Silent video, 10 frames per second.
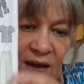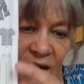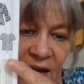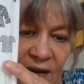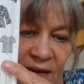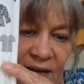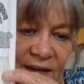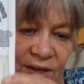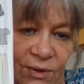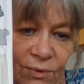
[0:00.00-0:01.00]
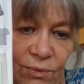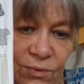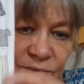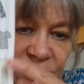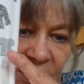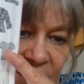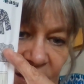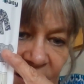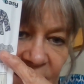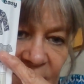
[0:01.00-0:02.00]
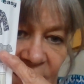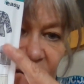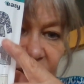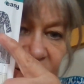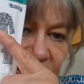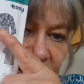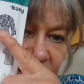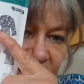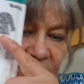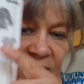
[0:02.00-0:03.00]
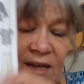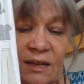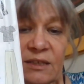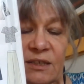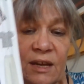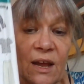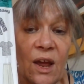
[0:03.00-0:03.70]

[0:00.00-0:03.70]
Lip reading: I like those, I like that, and I like that.